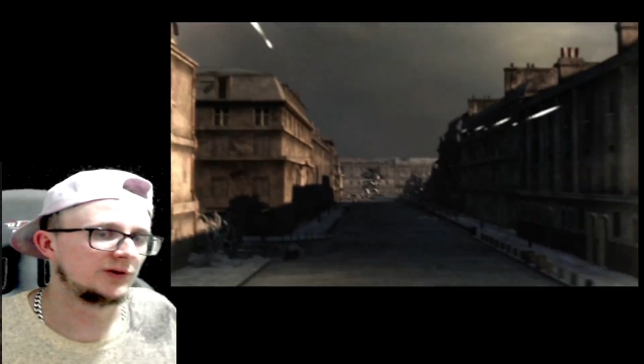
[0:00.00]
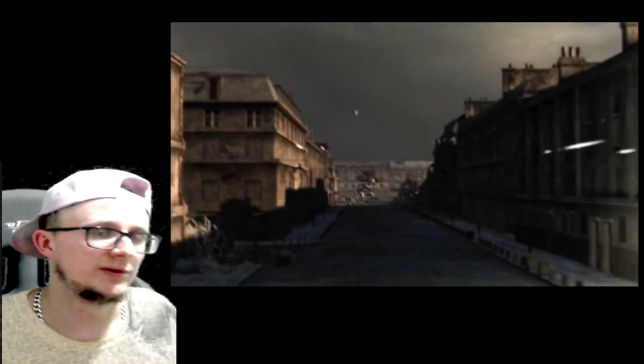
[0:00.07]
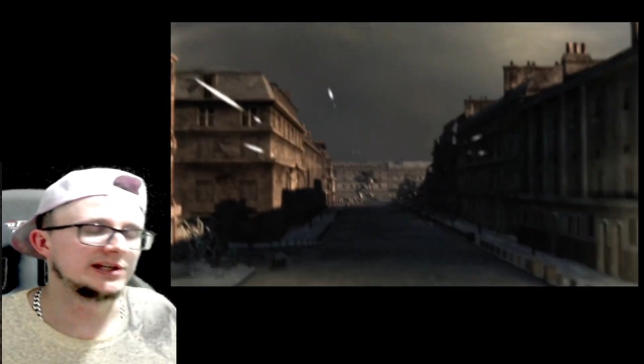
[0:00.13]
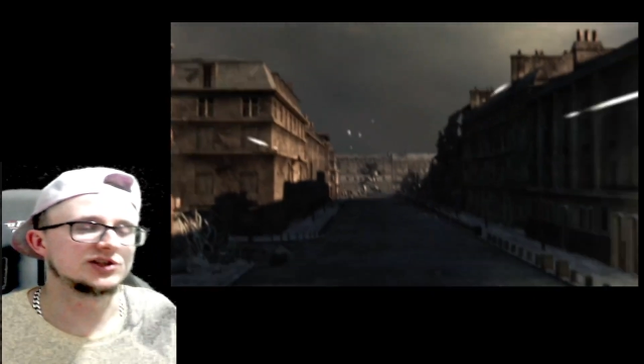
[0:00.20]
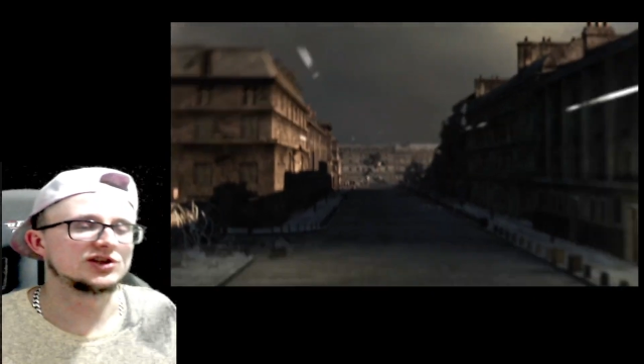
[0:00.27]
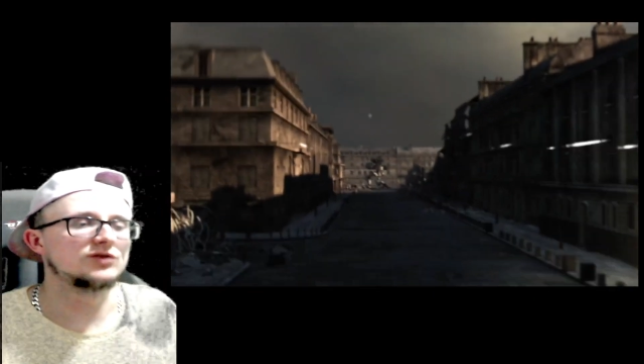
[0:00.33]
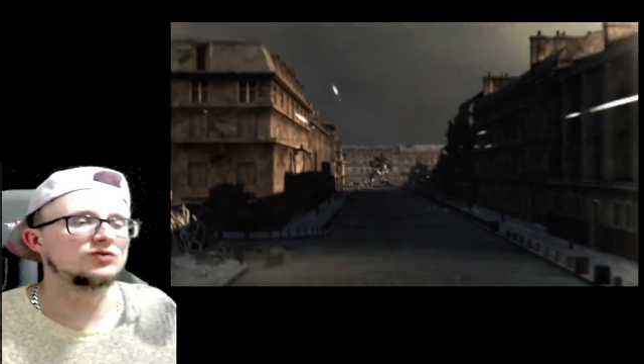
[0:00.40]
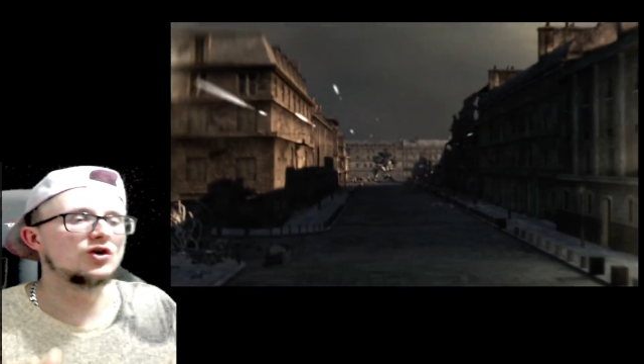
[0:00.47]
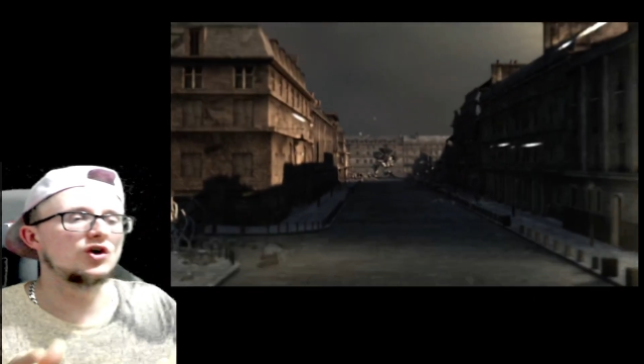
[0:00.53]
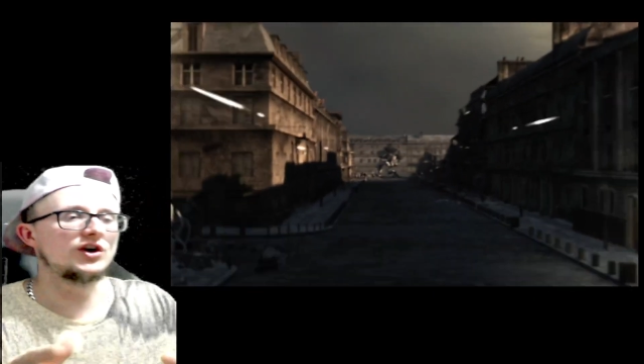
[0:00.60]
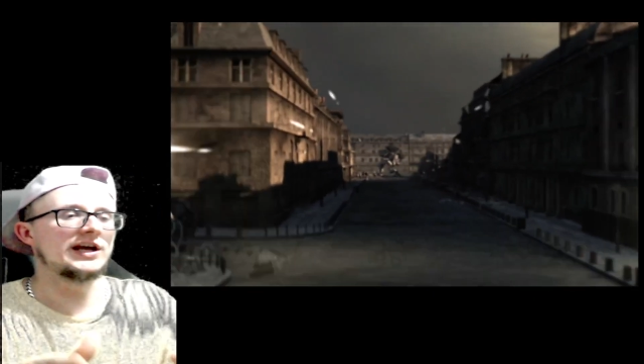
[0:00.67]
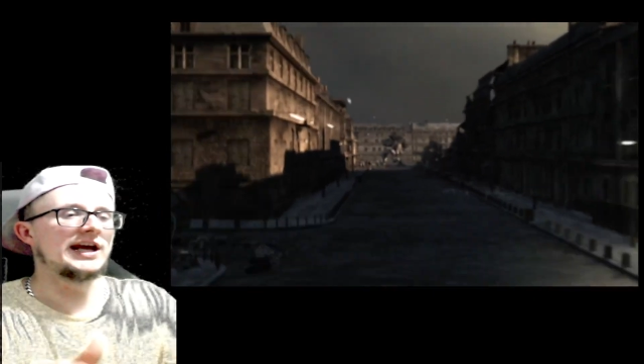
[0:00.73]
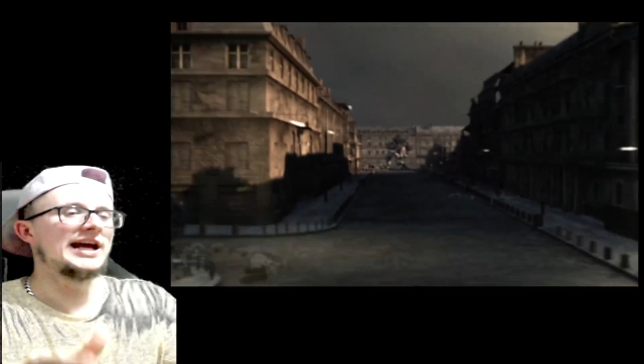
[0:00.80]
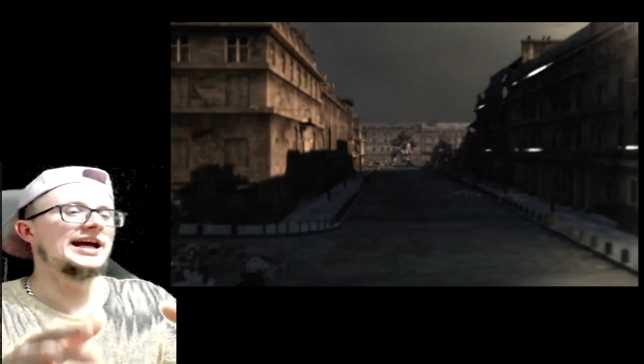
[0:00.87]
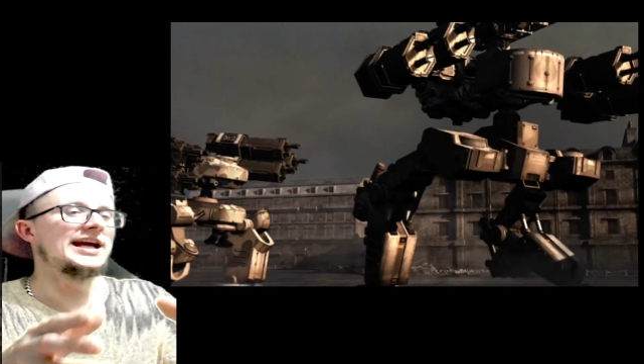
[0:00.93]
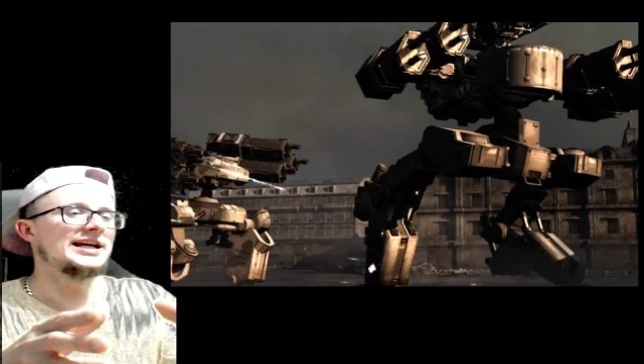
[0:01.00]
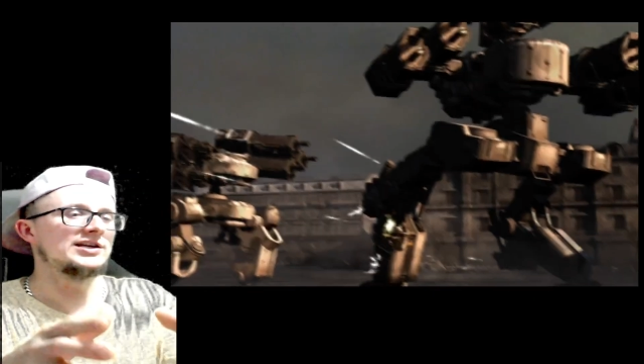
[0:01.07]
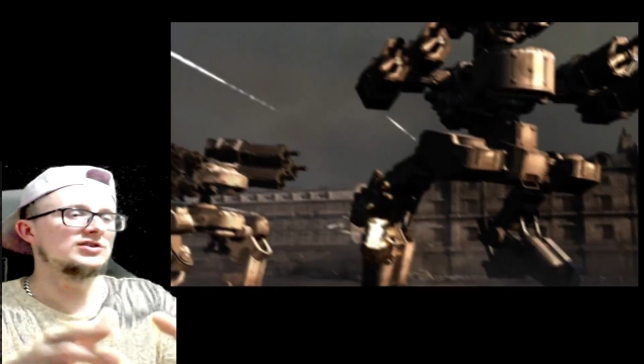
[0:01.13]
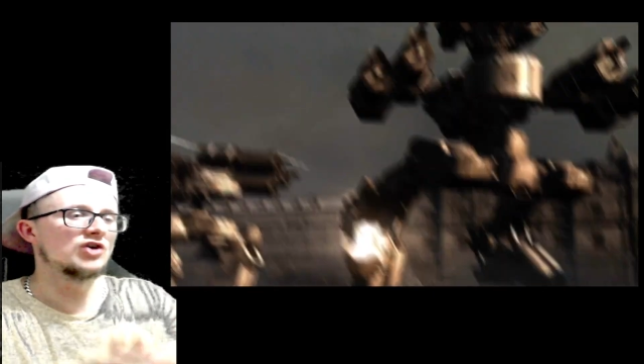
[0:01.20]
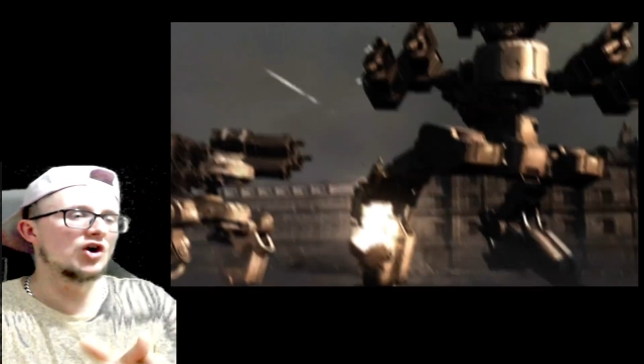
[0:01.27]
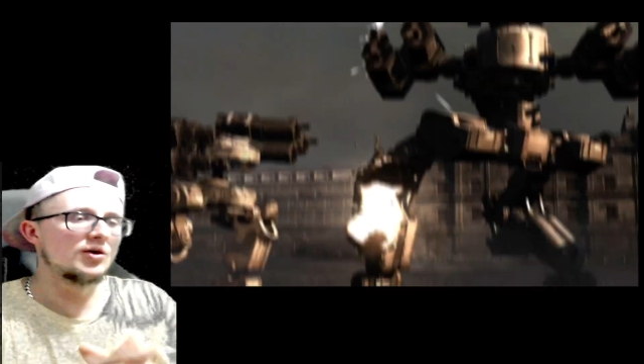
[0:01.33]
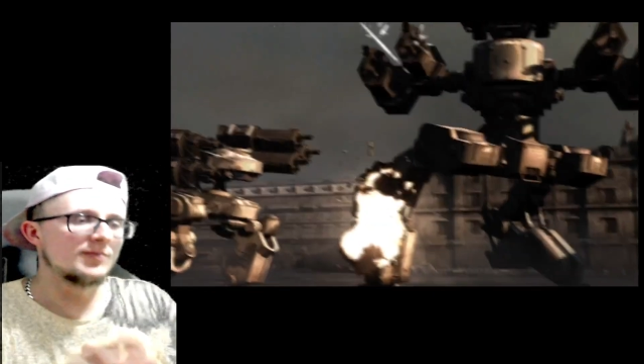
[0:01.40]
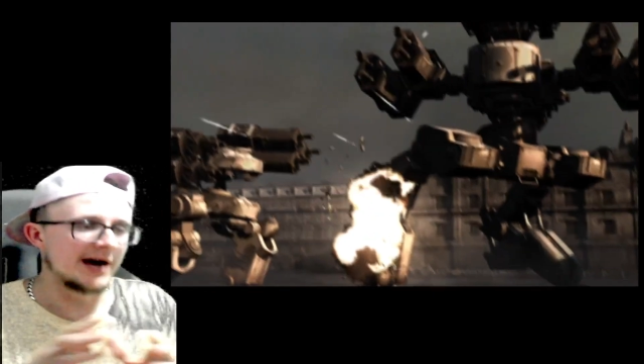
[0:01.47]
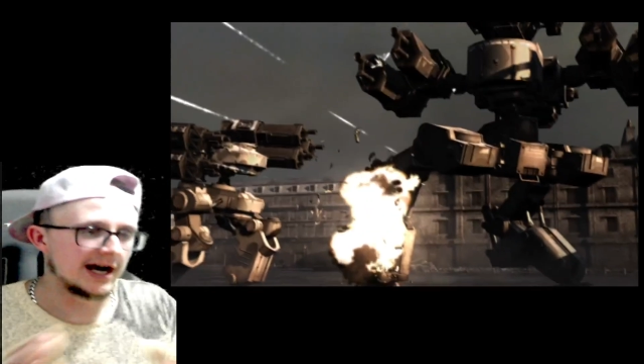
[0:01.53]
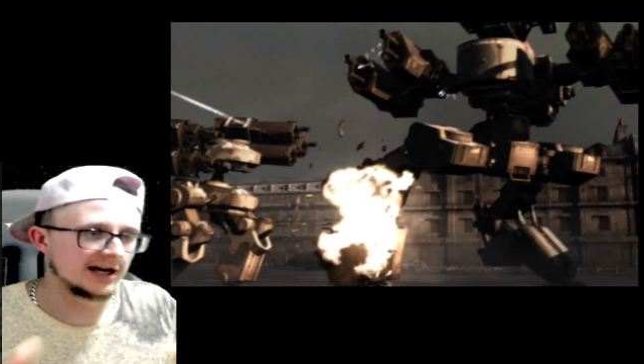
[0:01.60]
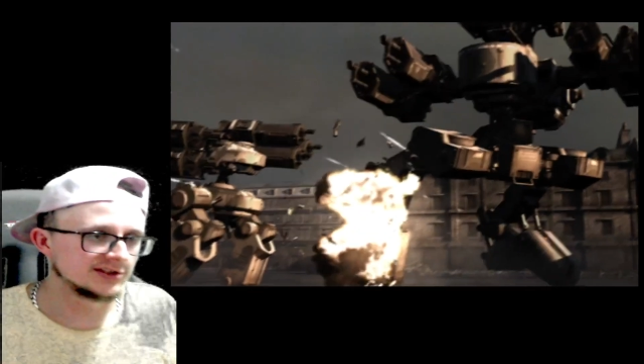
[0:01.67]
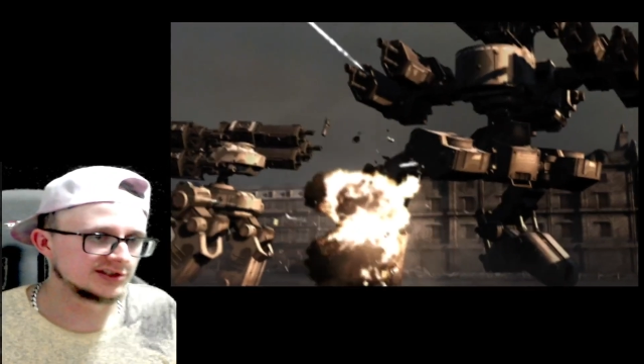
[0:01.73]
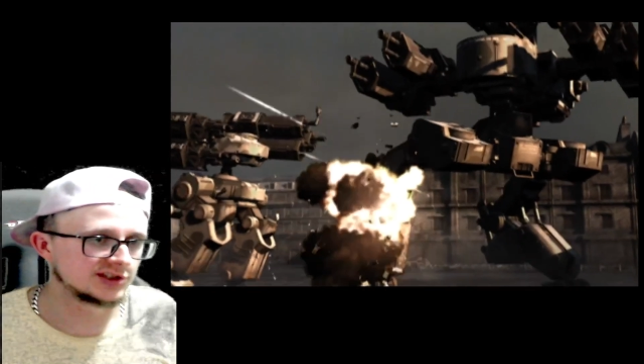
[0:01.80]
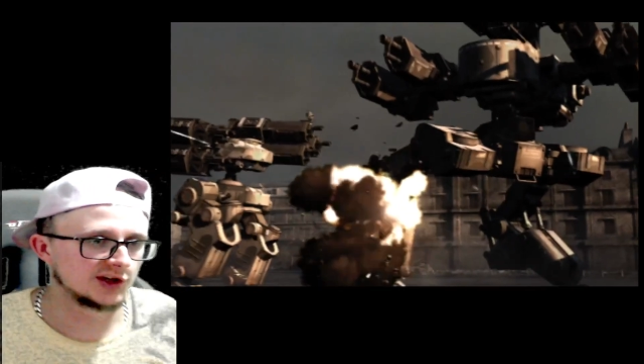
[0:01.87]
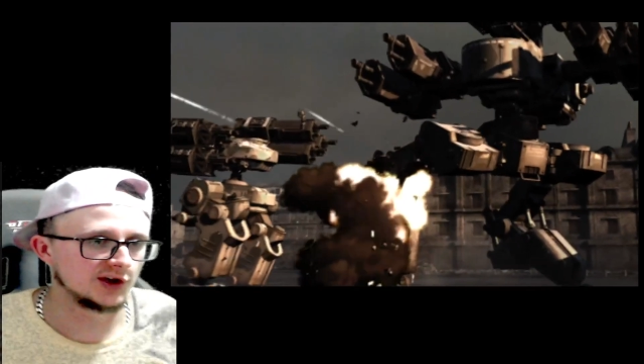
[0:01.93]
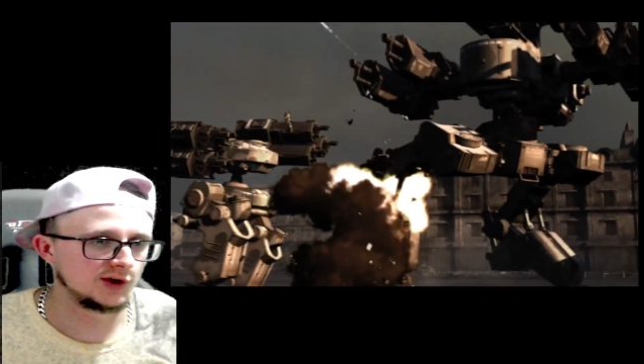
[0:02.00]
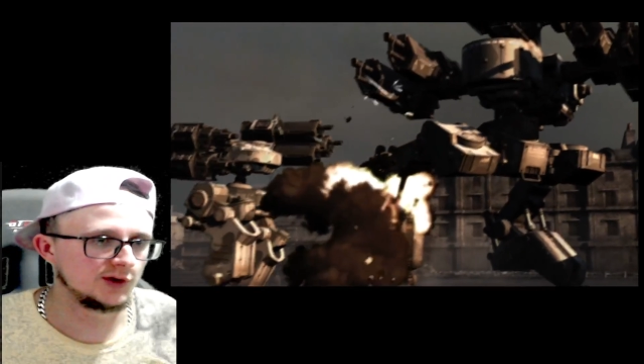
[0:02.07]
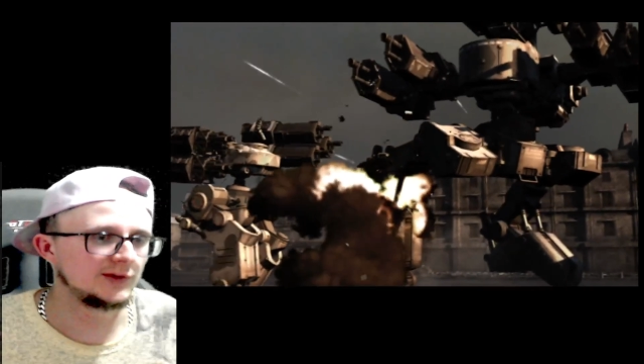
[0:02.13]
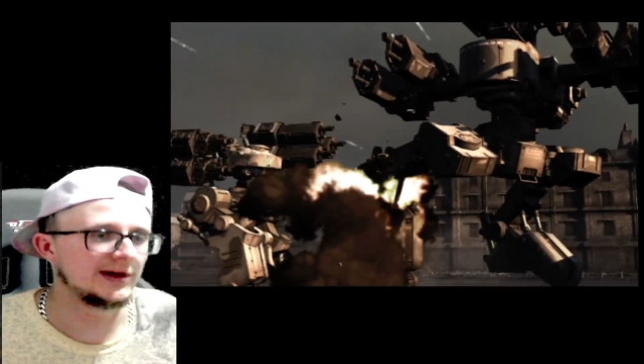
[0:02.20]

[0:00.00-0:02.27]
that should run a chromehounds 2